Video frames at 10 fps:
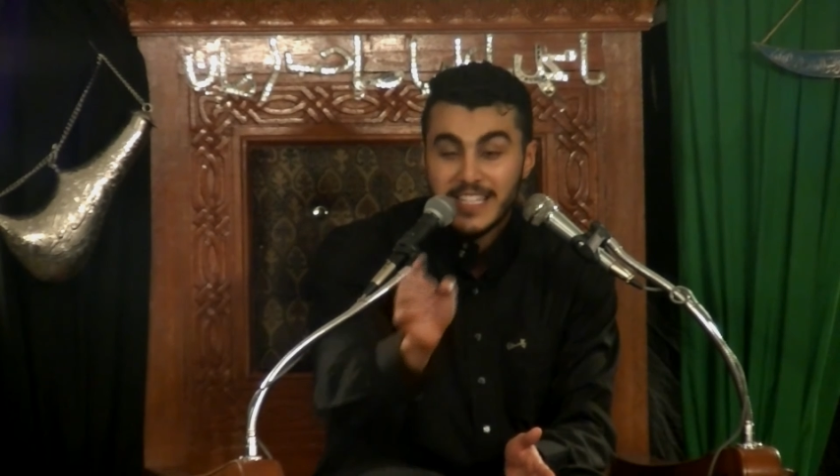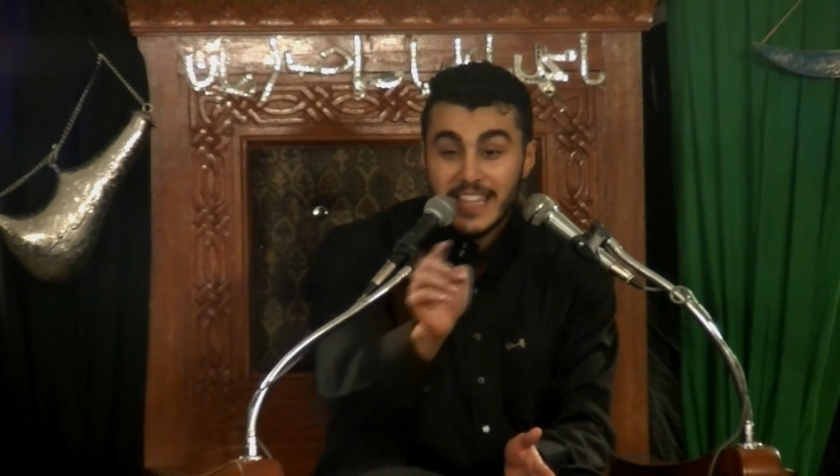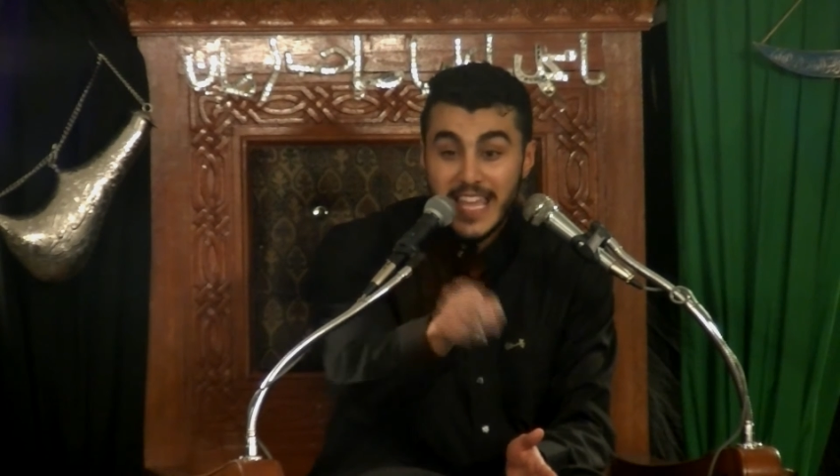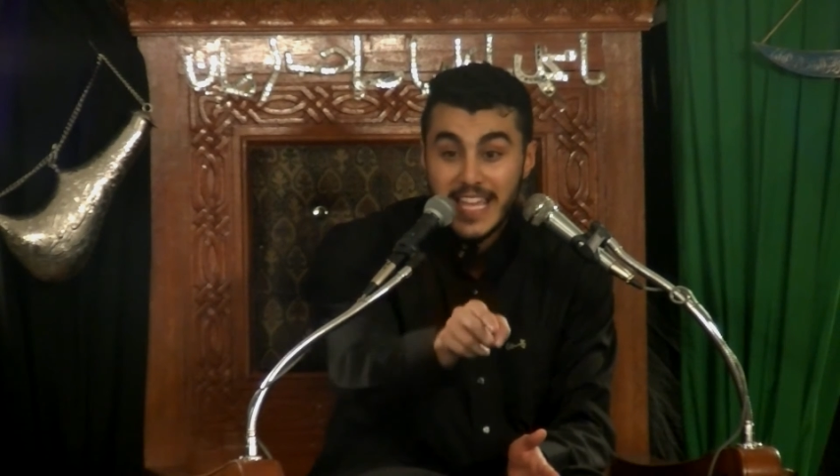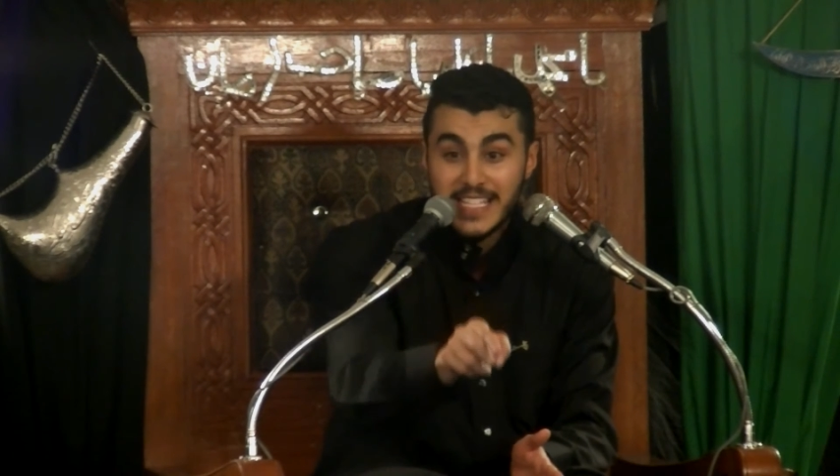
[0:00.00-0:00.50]

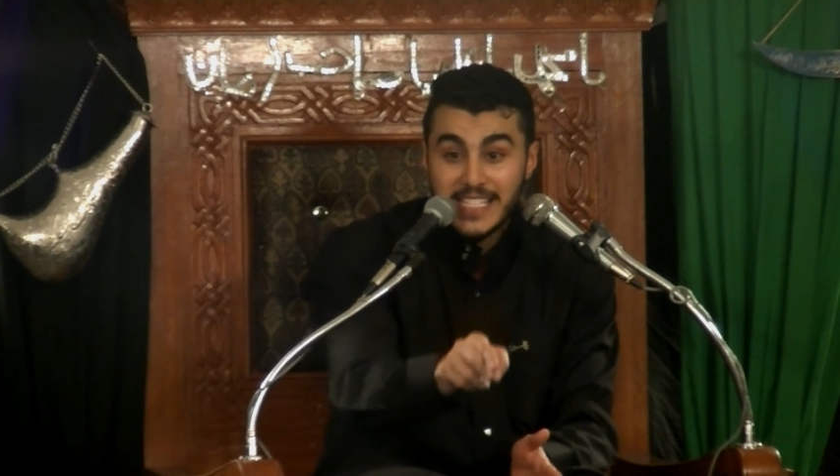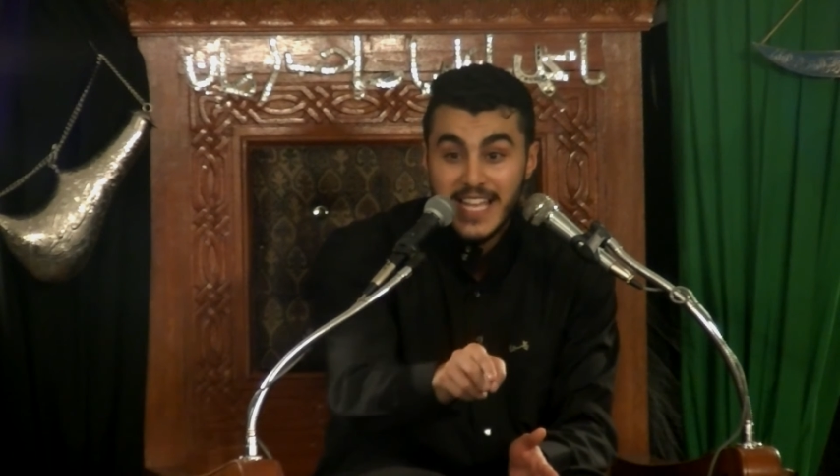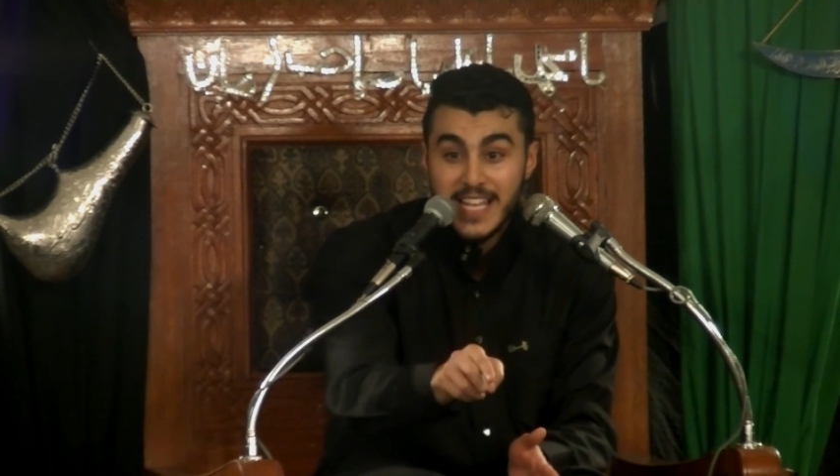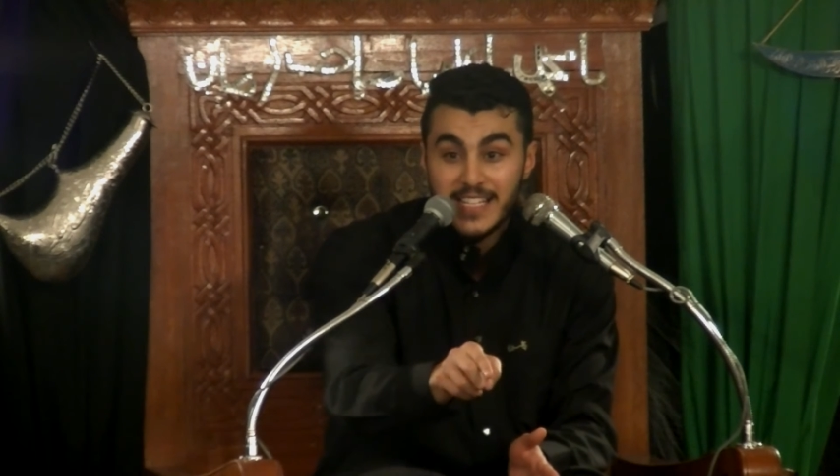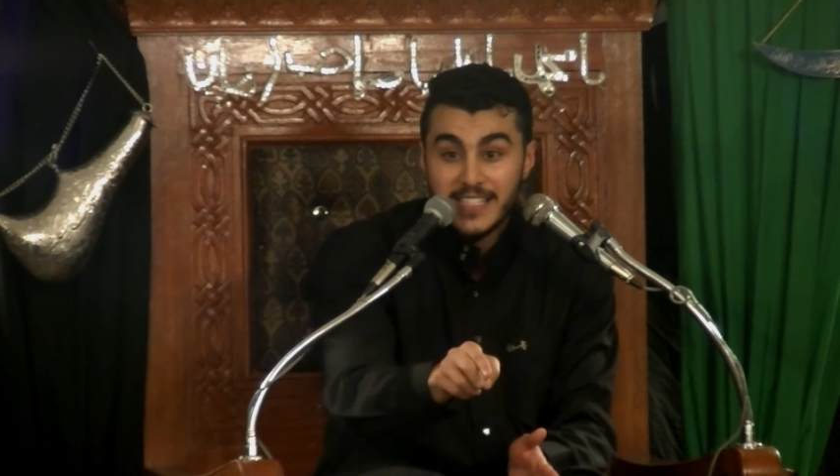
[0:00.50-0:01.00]
To the
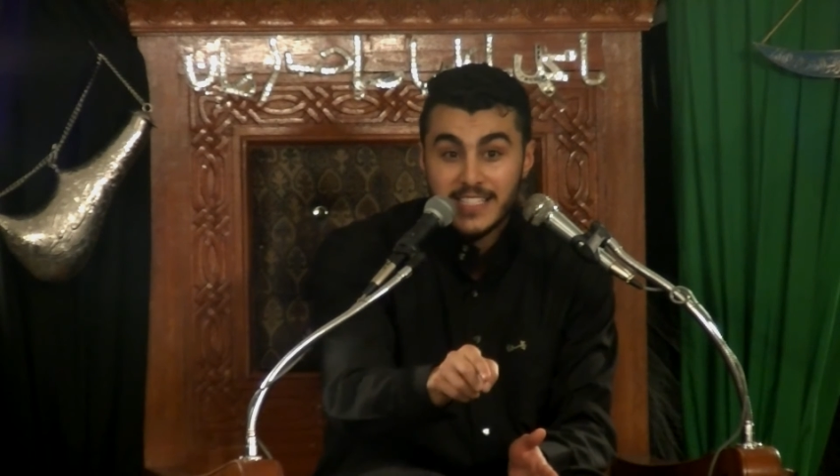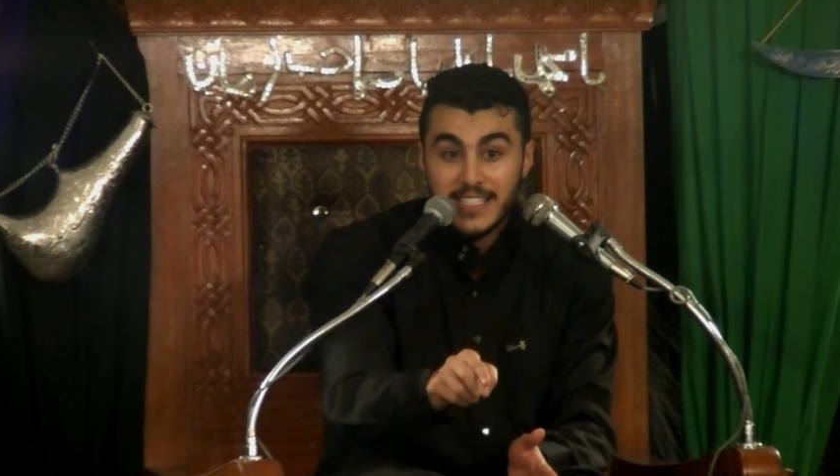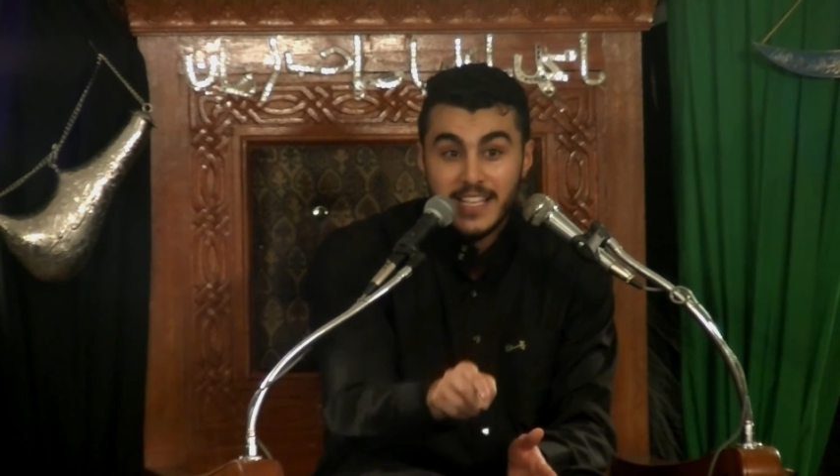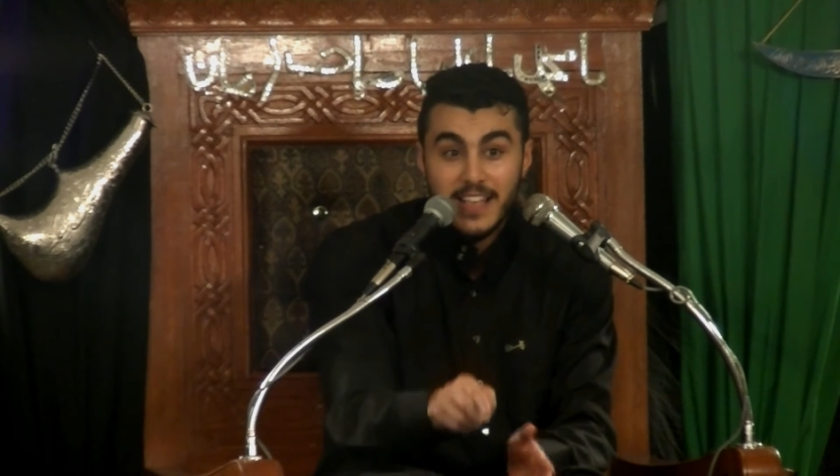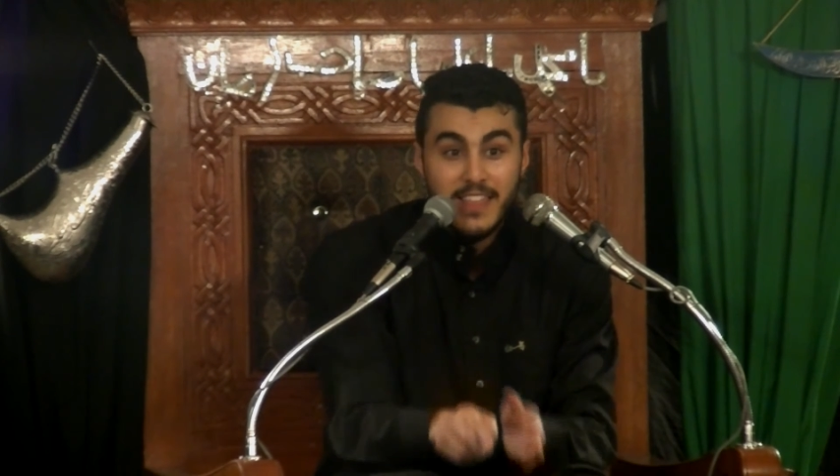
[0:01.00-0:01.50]
extent
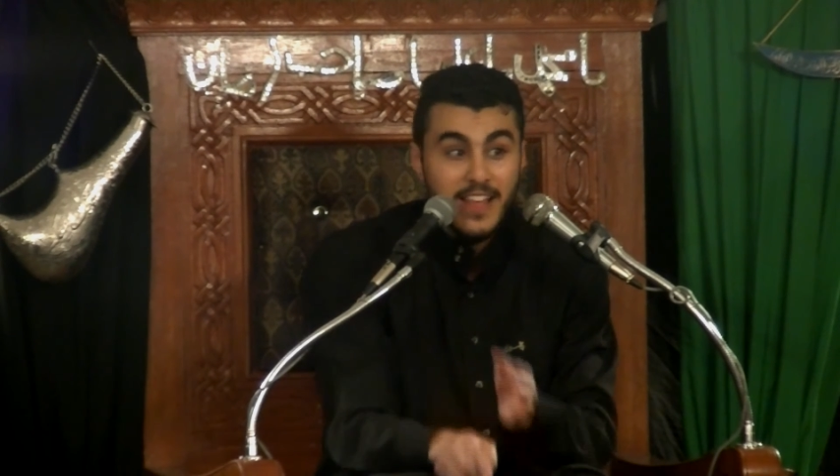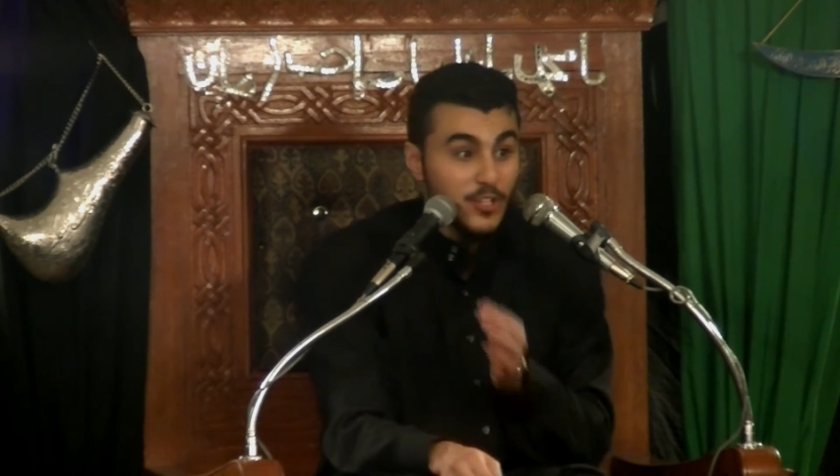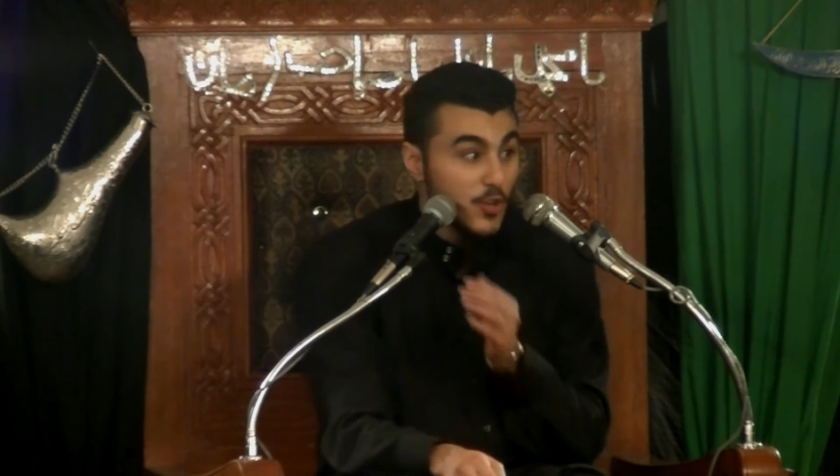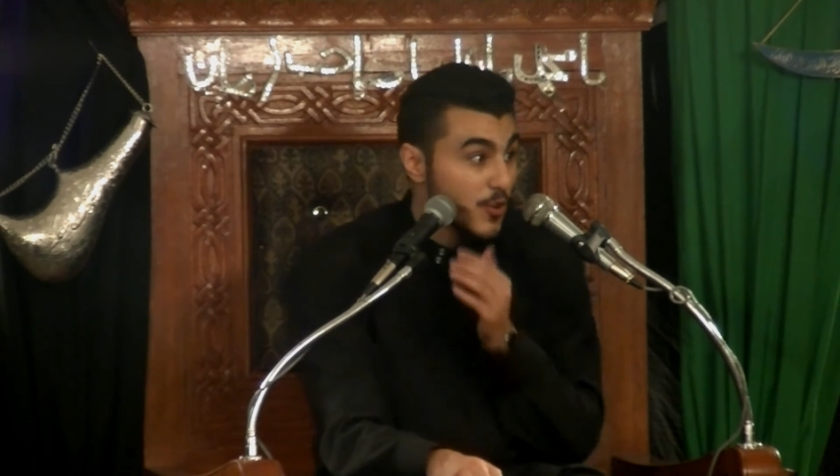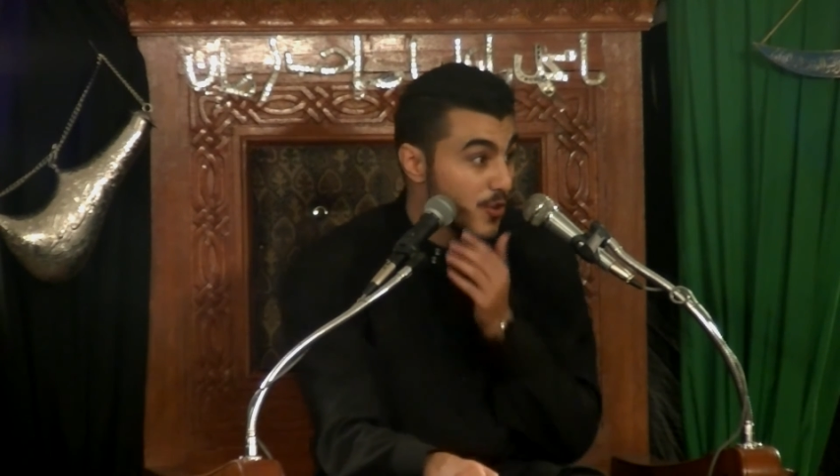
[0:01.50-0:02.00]

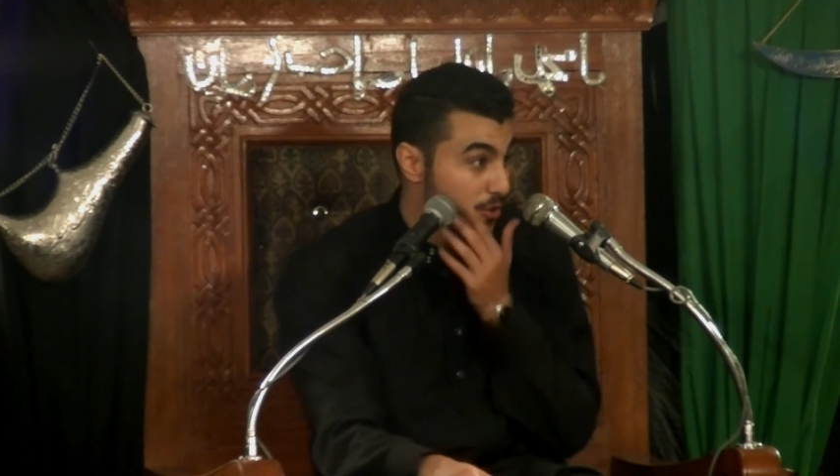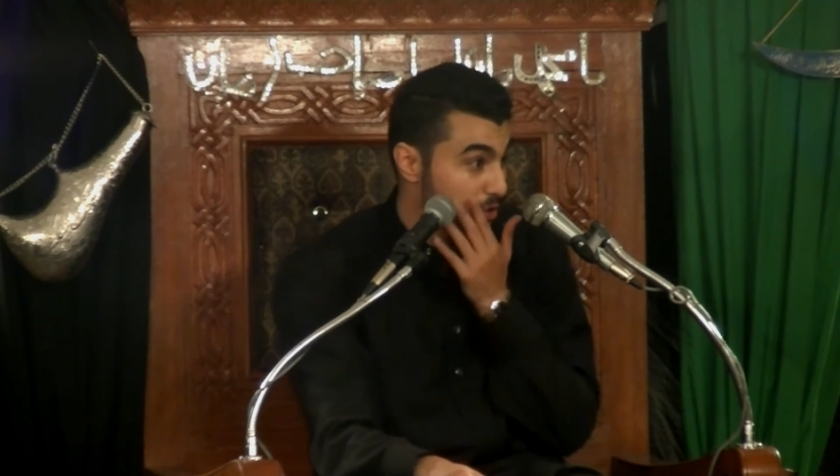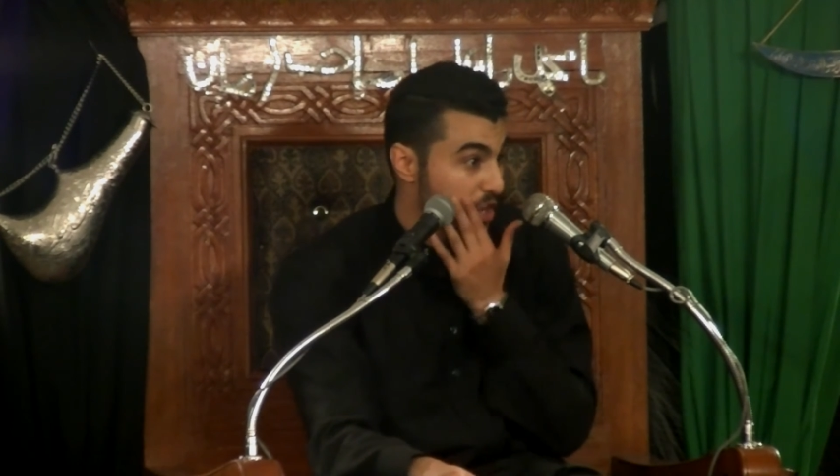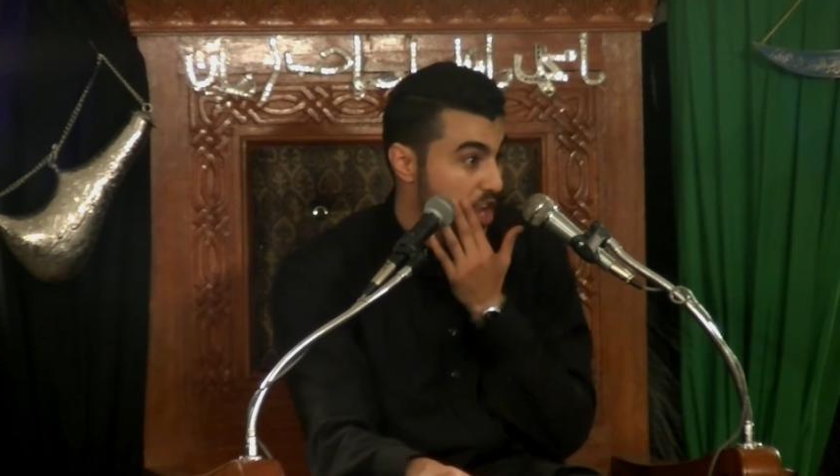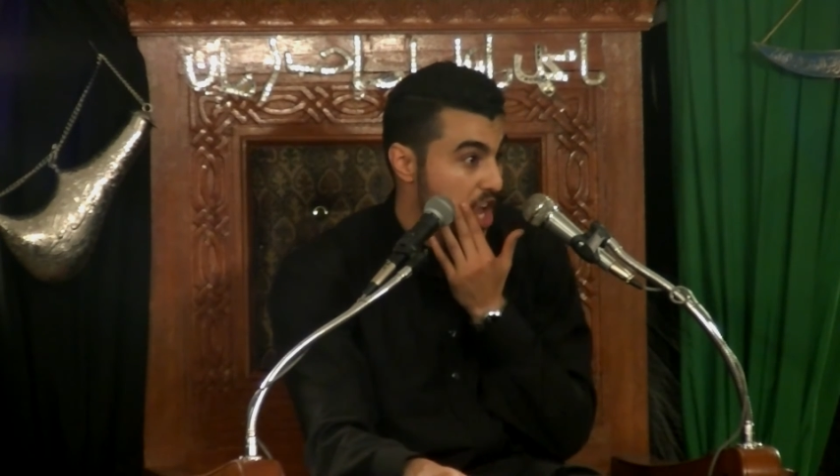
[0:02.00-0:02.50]
that Hur,